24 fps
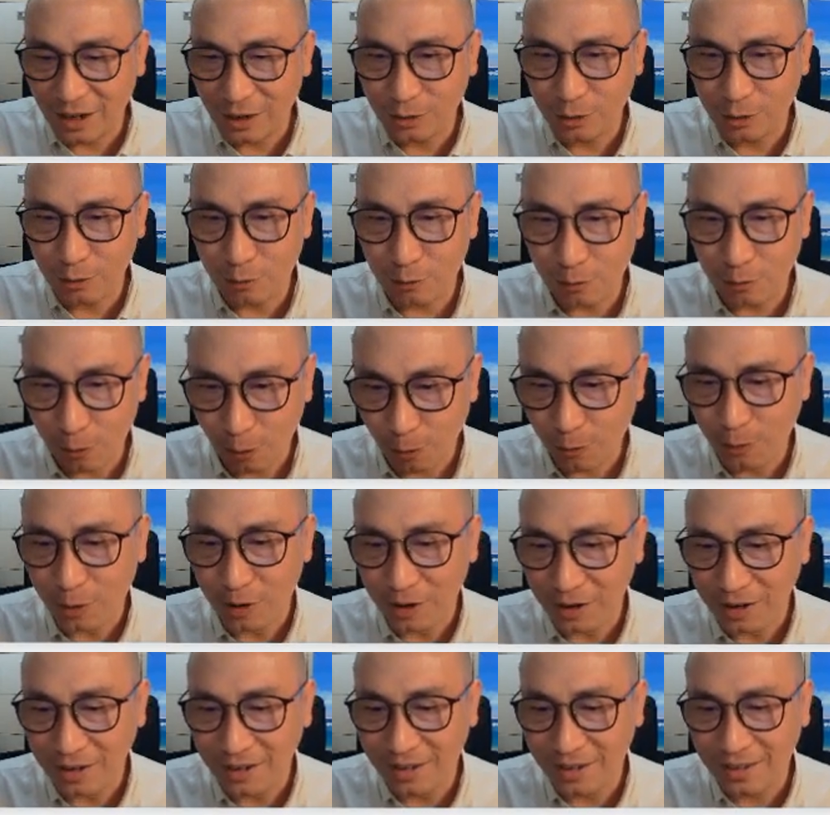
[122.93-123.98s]

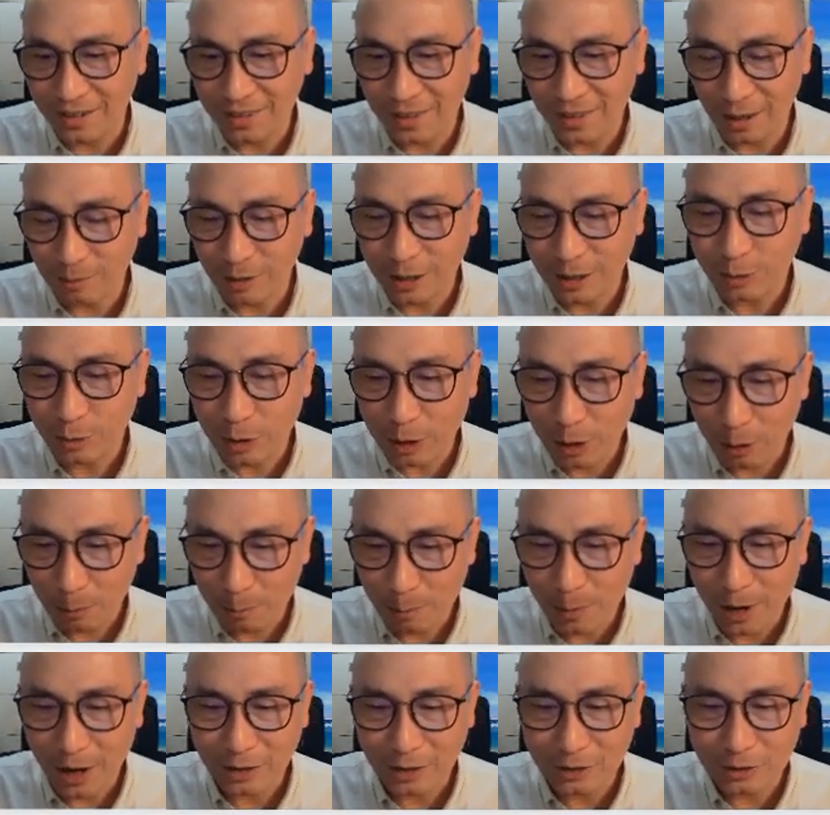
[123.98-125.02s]
euphoria. That means we
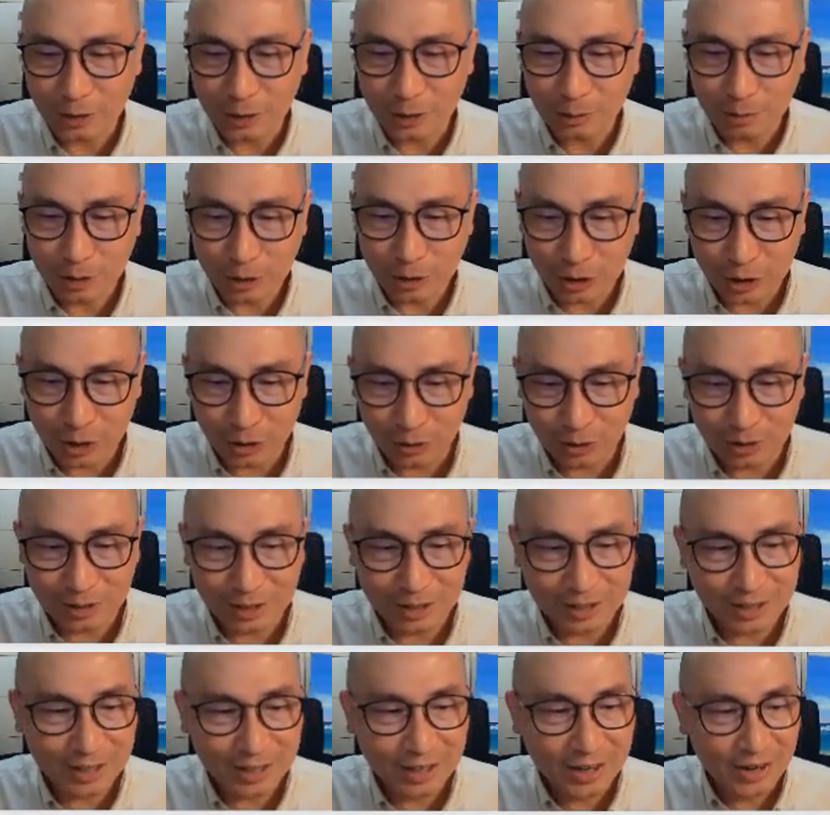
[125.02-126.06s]
compare to the
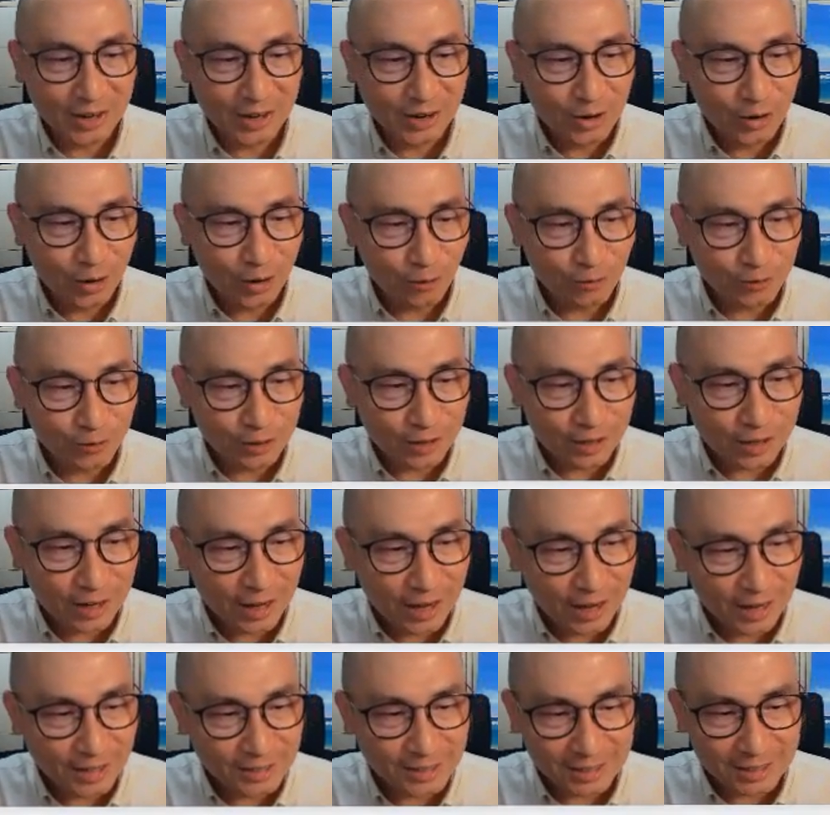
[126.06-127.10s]
maturity over the
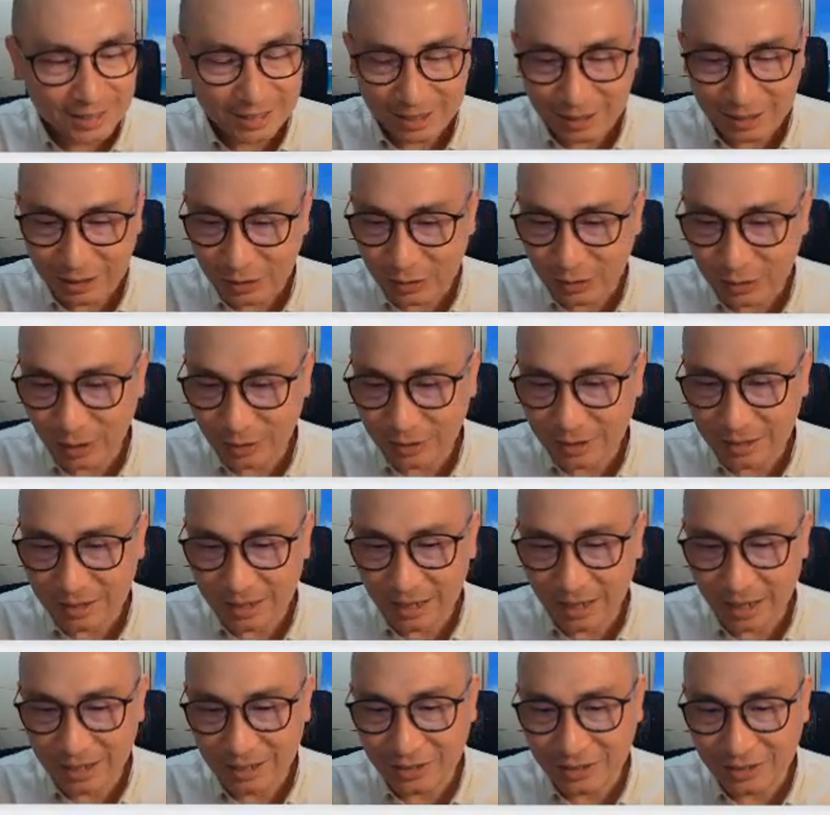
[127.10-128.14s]
last since
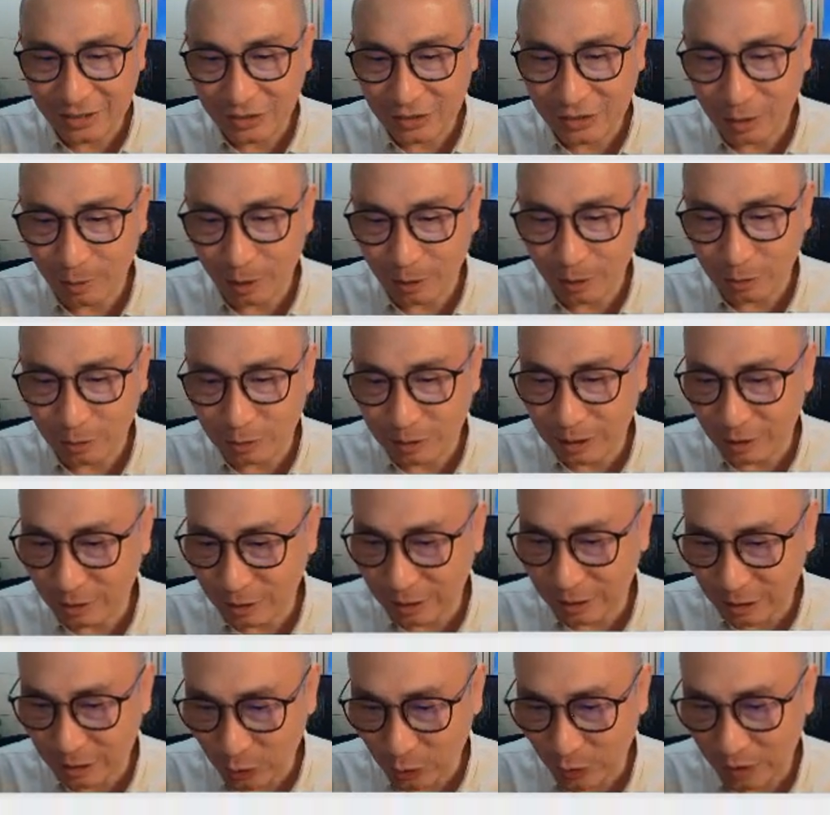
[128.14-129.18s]
2008 to about
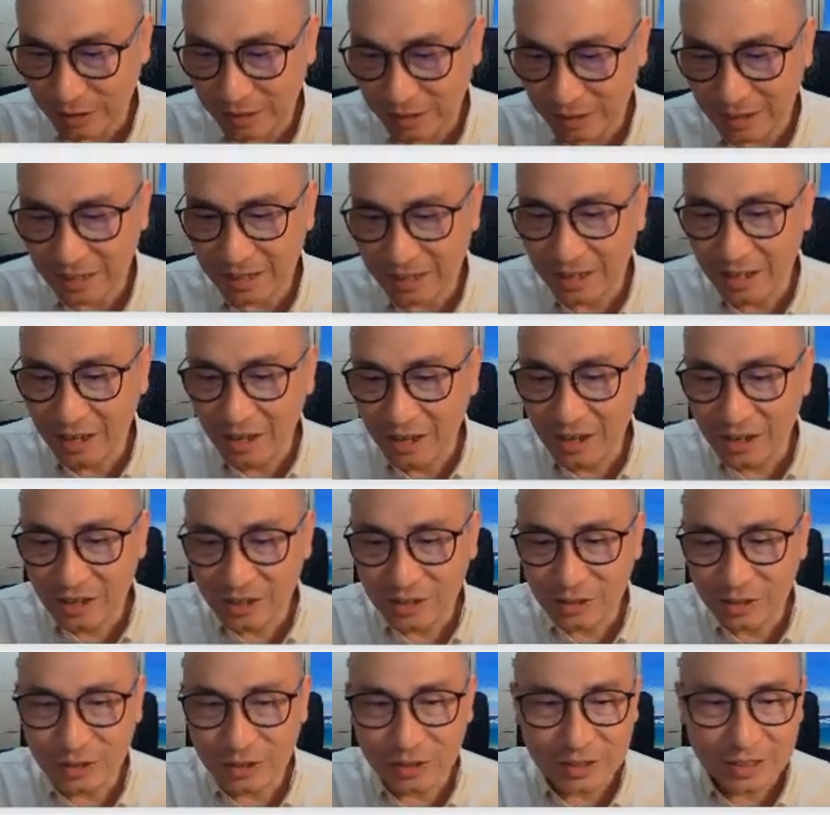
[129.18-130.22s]
2020.
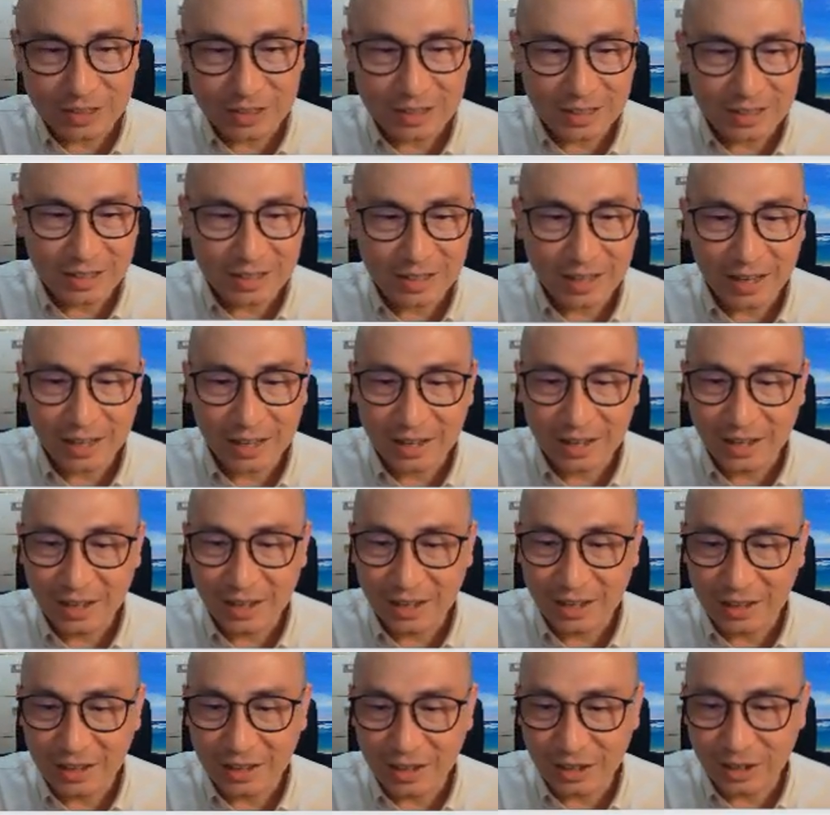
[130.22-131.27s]
You could see that
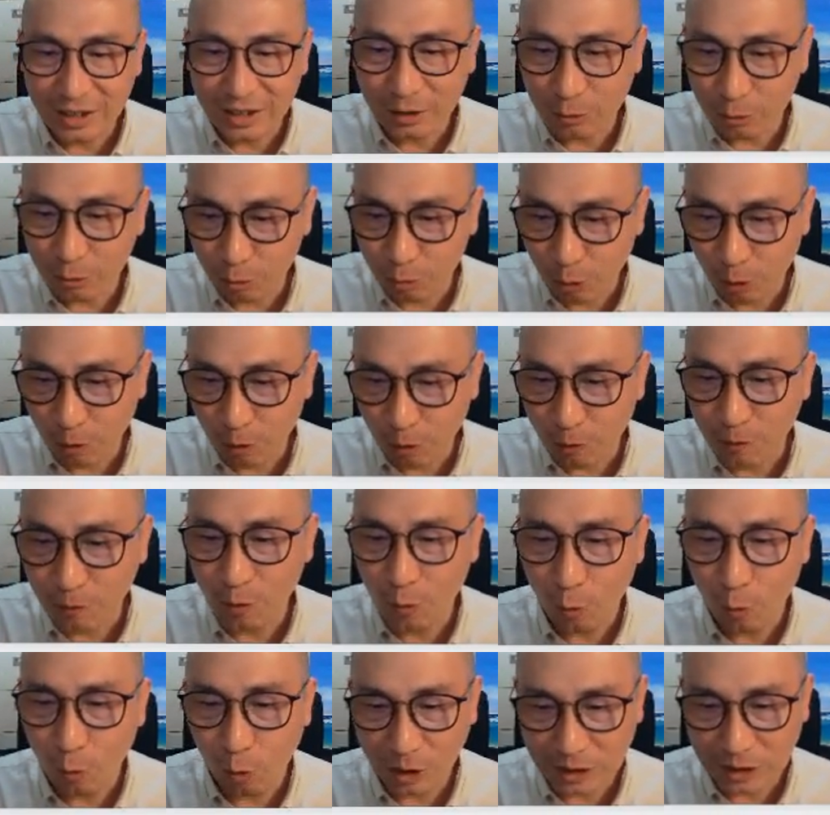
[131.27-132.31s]
the
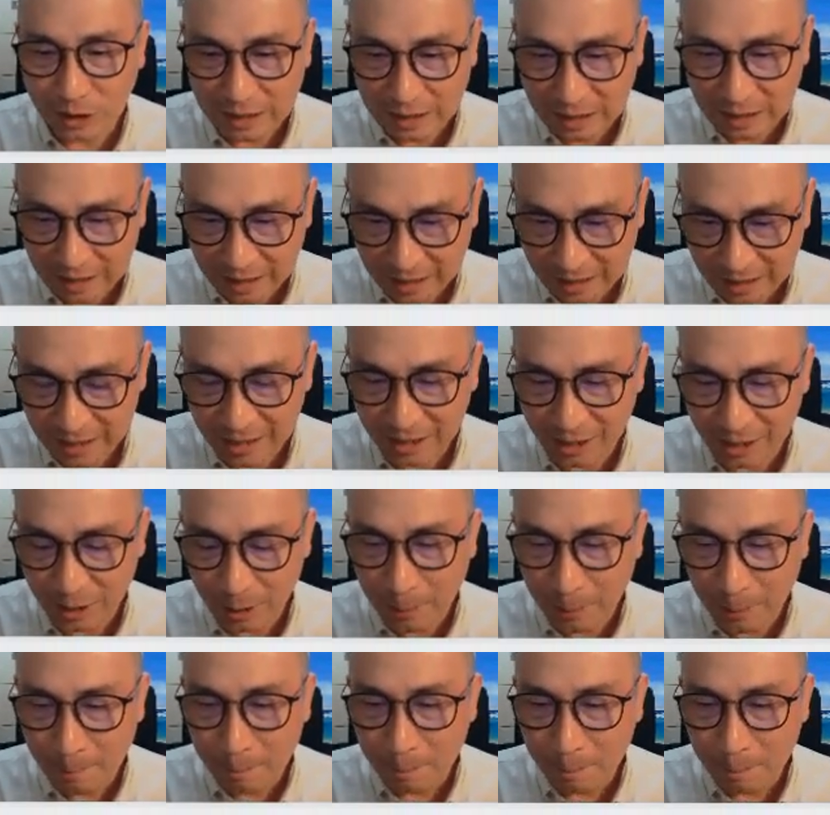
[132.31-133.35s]
growth was linear.